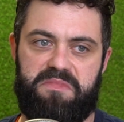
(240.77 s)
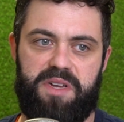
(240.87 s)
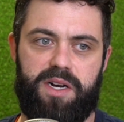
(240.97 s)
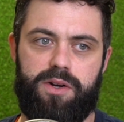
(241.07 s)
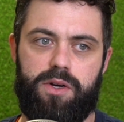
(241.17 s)

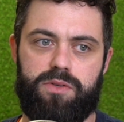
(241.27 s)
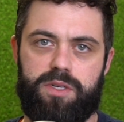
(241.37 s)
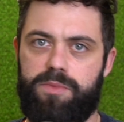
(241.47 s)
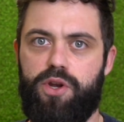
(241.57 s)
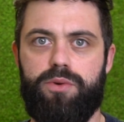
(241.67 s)
I don't know,
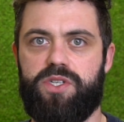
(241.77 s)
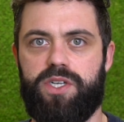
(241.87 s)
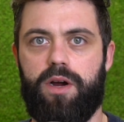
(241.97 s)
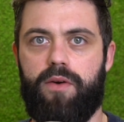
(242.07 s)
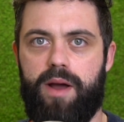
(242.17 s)
some new
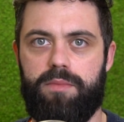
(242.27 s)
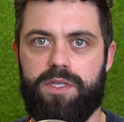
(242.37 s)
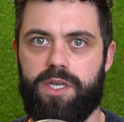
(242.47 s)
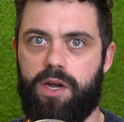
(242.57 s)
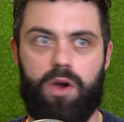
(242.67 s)
CRM,
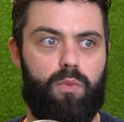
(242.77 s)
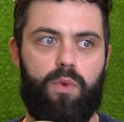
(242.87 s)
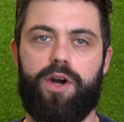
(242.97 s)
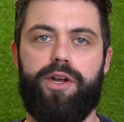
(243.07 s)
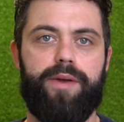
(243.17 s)
it's like,
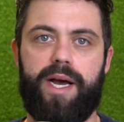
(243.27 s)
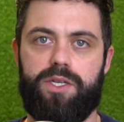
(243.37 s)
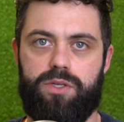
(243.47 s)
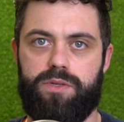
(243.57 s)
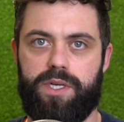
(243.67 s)
what are you
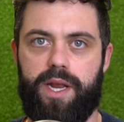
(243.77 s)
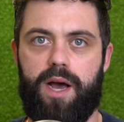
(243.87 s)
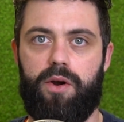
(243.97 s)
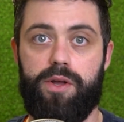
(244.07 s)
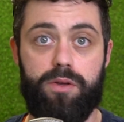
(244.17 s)
guys using
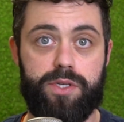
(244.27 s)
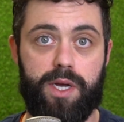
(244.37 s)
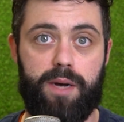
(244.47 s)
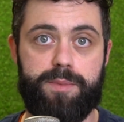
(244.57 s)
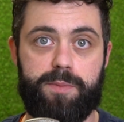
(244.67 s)
now? Are you using
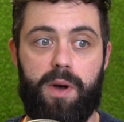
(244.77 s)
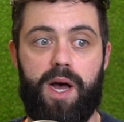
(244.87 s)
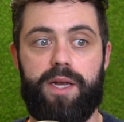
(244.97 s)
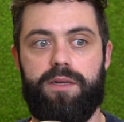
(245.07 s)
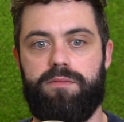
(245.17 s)

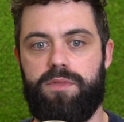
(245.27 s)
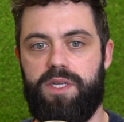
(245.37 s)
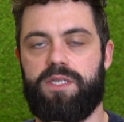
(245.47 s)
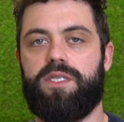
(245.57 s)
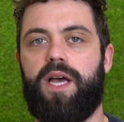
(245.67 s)
HubSpot?
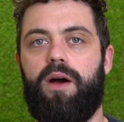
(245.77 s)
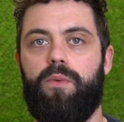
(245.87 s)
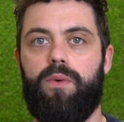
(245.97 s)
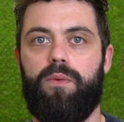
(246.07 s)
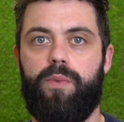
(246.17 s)
This is
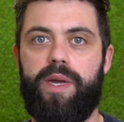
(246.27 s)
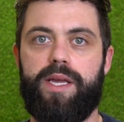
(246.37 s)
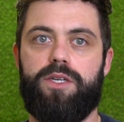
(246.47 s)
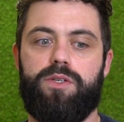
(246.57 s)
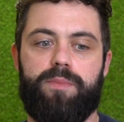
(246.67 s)
how we
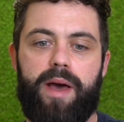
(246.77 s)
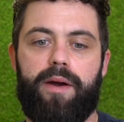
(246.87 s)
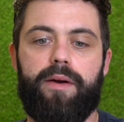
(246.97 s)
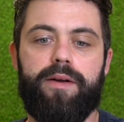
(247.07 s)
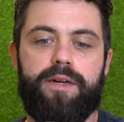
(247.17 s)
can do
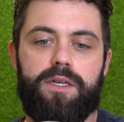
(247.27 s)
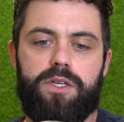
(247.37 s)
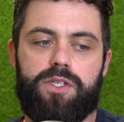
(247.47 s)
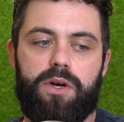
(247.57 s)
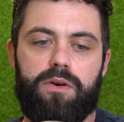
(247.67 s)
better.
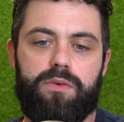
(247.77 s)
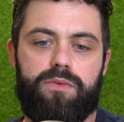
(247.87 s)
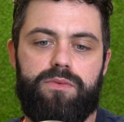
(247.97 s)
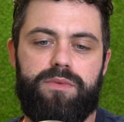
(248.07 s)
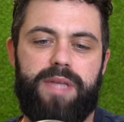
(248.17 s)

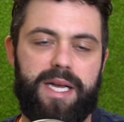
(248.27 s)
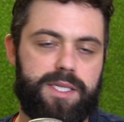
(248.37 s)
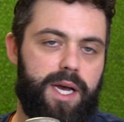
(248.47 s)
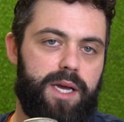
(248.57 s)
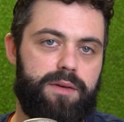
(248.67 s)
So that's
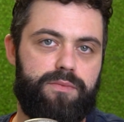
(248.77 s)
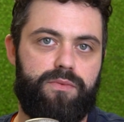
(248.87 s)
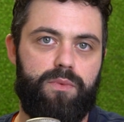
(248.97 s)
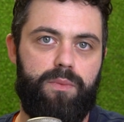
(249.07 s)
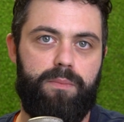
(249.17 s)
kind of
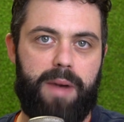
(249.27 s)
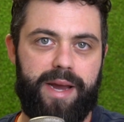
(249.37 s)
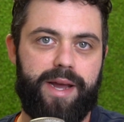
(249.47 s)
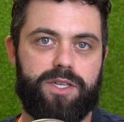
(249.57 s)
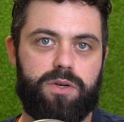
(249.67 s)
my
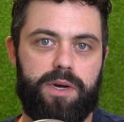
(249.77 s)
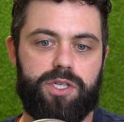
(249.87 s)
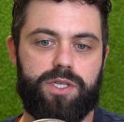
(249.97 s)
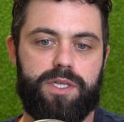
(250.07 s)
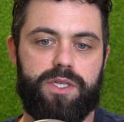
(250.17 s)
next
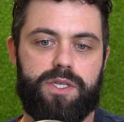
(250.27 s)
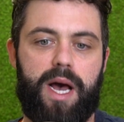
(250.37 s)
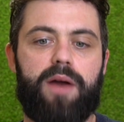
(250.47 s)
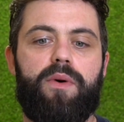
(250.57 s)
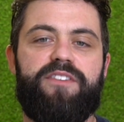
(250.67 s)
question is,
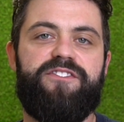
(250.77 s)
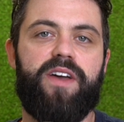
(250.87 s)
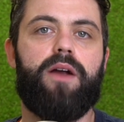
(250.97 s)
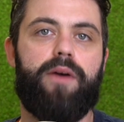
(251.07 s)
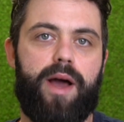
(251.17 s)
how do I
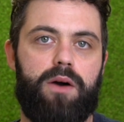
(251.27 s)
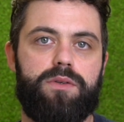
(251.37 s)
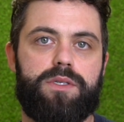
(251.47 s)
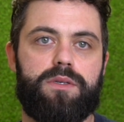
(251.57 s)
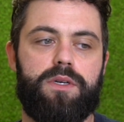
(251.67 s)
figure
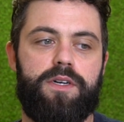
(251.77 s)
out